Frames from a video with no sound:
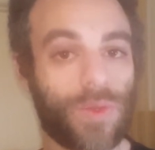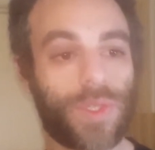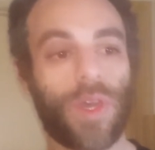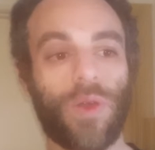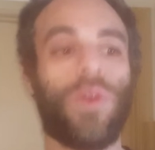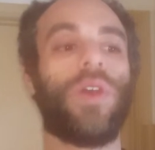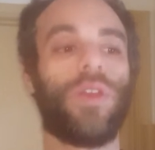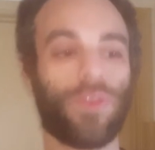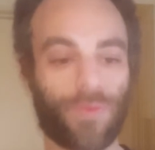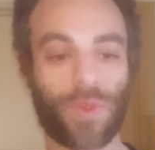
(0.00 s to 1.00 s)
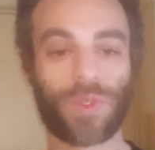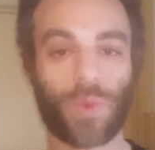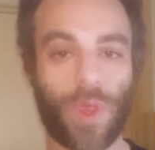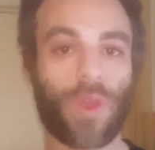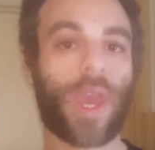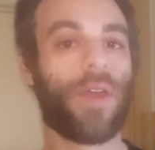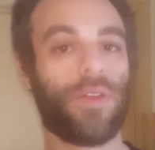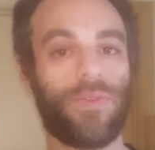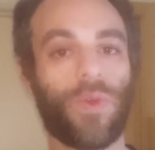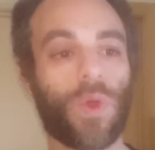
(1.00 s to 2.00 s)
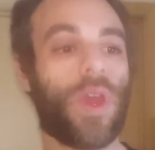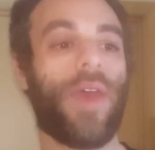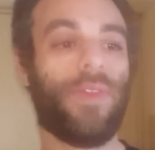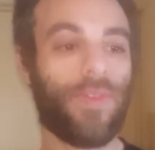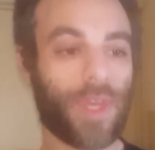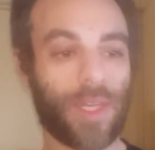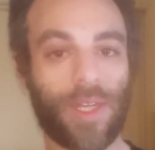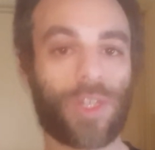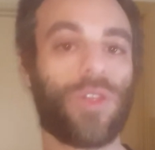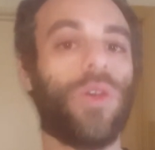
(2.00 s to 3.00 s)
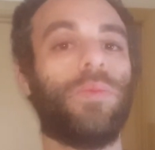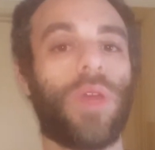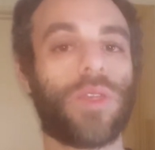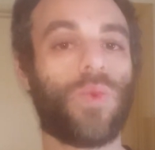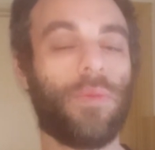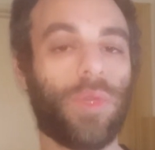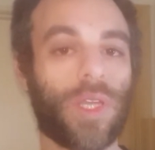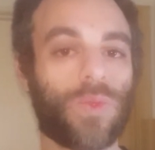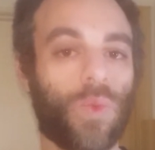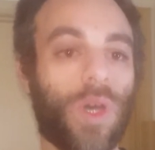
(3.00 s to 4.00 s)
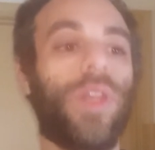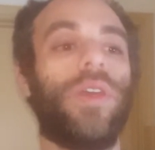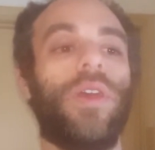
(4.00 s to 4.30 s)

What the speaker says: So the first 3 are accounted for, and then the additional +1/+1